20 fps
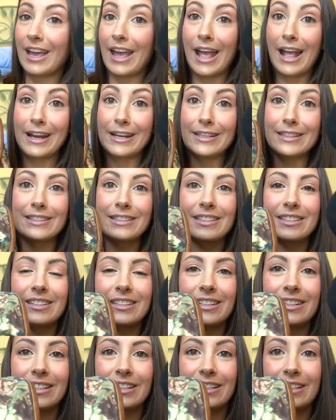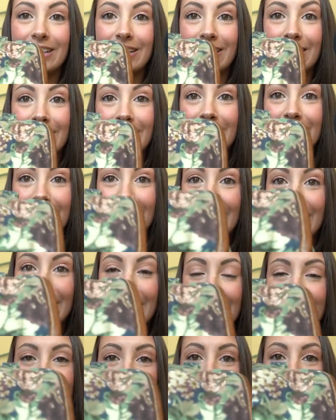And it's
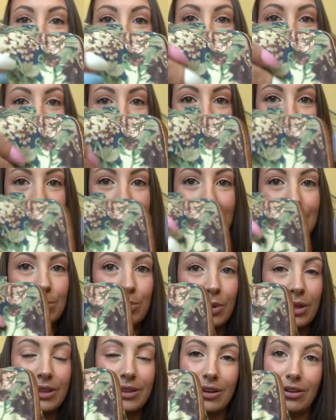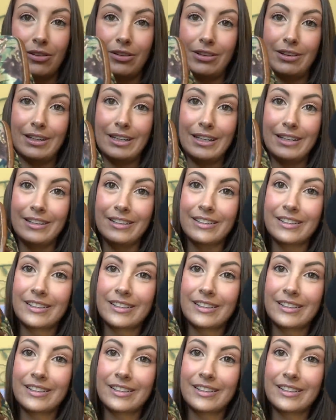it's been through it's been there, honey.